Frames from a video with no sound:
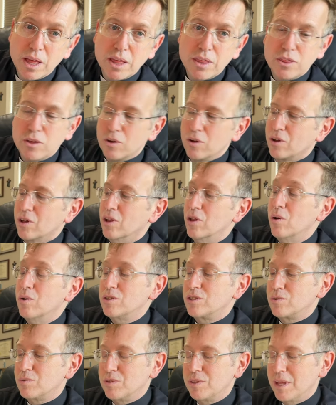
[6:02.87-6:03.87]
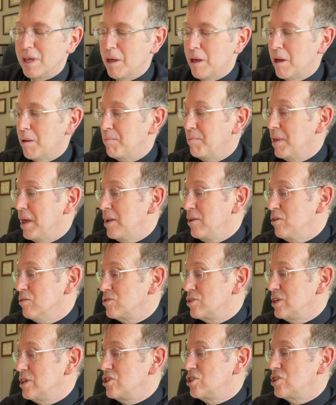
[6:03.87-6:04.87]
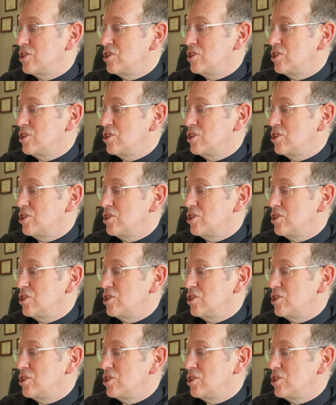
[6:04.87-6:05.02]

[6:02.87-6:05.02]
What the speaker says: they're close, and you'll see just